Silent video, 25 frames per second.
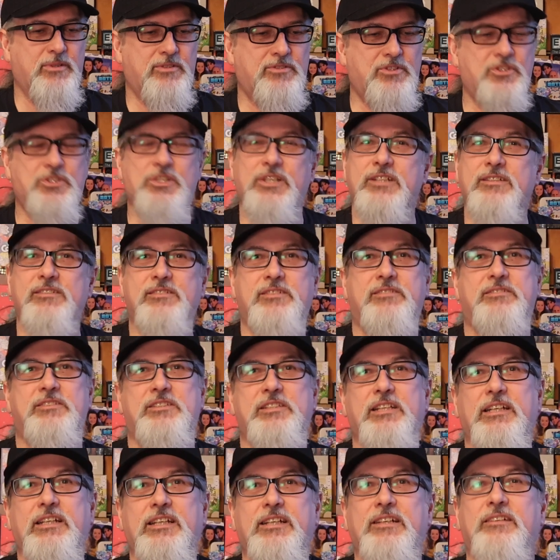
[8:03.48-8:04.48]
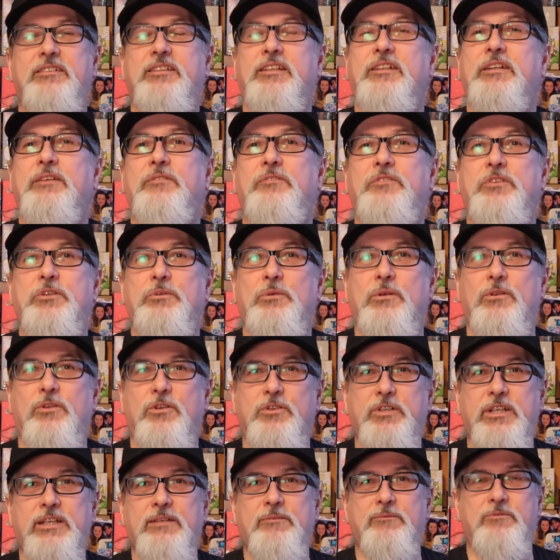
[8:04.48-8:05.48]
would just say that if you're
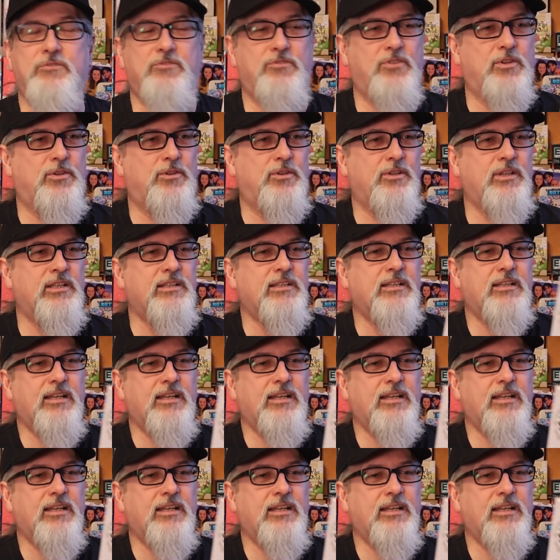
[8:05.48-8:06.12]
looking for